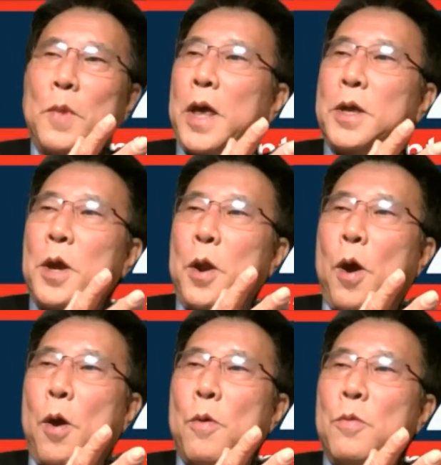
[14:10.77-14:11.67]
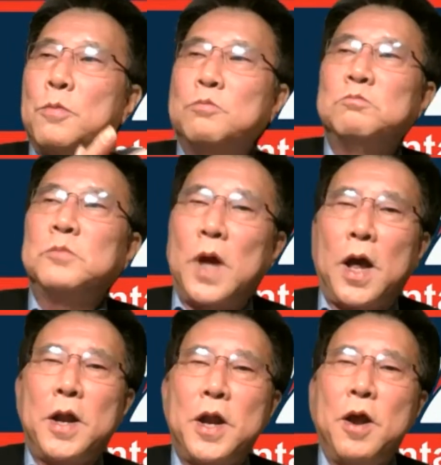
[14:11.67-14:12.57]
like you know
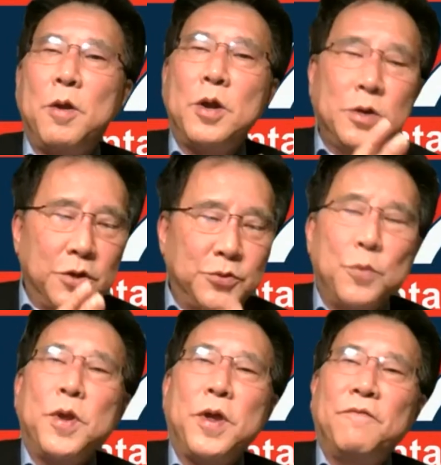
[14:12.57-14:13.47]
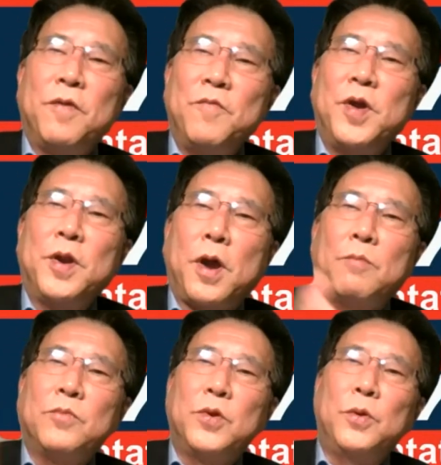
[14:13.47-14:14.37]
uh, the the journey from
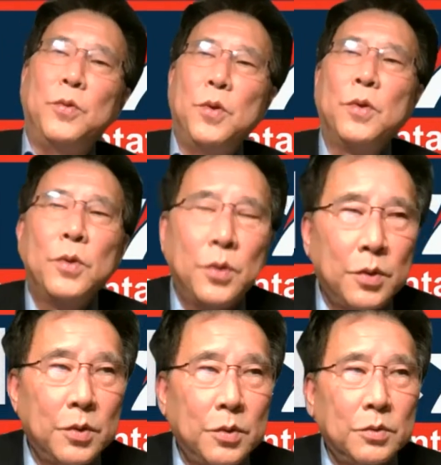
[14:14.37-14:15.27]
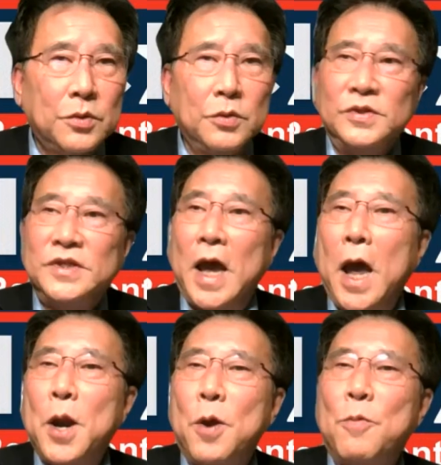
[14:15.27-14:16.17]
Vietnam to to
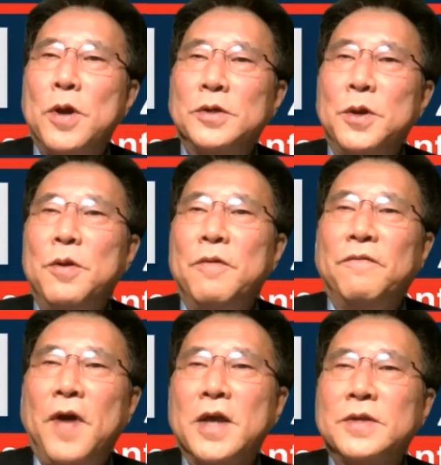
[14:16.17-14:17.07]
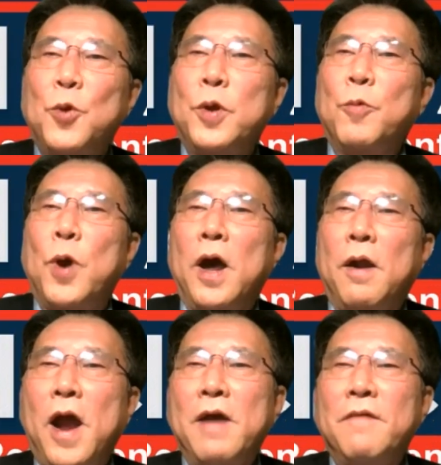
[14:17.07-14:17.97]
Seattle was really fast. We
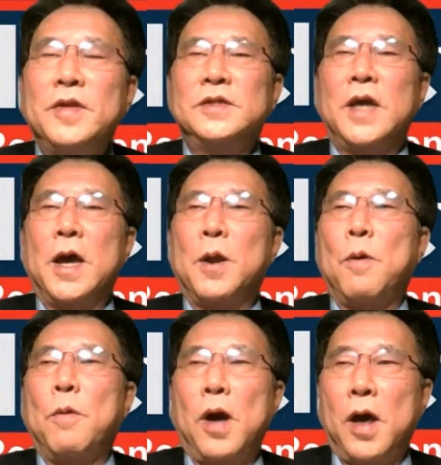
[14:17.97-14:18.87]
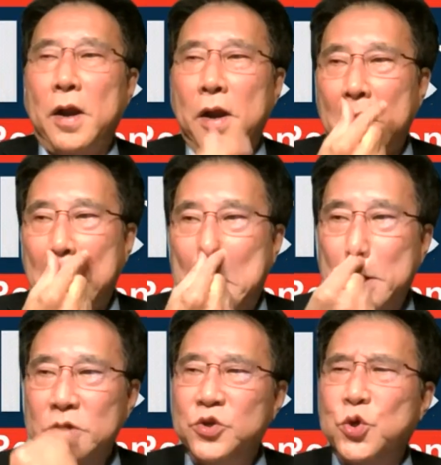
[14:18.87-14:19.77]
arrived in Seattle on uh,
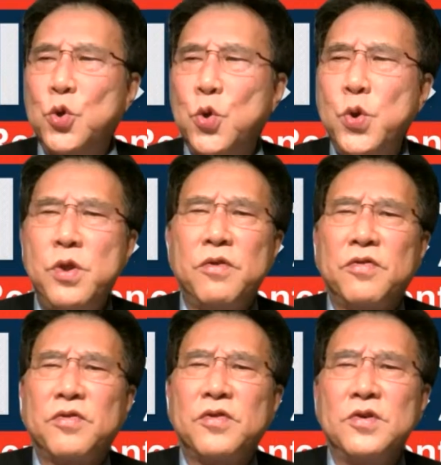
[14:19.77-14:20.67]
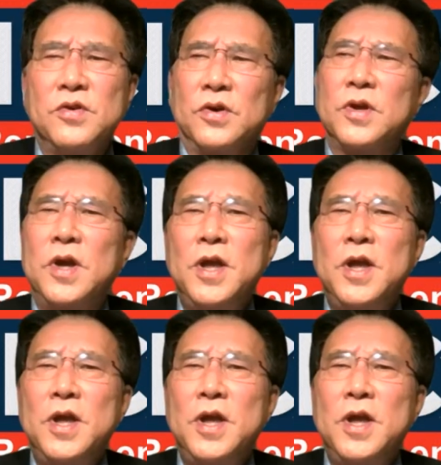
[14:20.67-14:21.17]
June third,